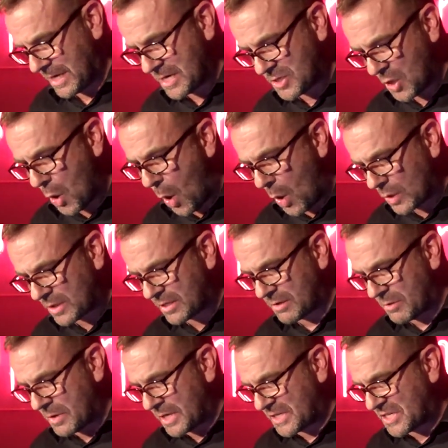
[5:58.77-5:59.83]
He talked
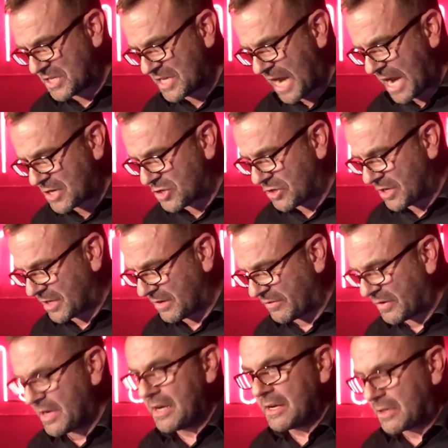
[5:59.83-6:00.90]
through a scattering
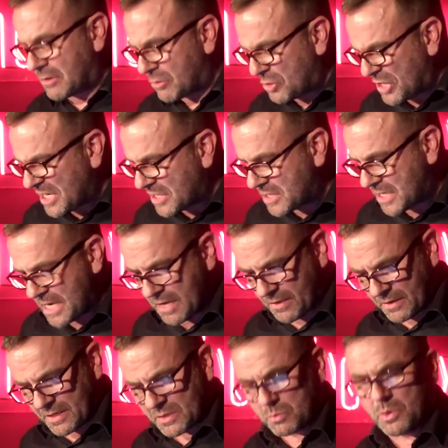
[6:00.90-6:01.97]
of crooked
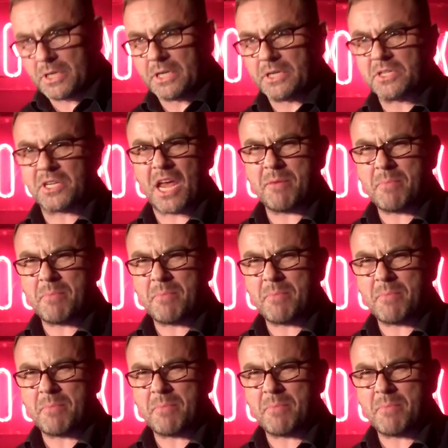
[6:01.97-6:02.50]
teeth and his words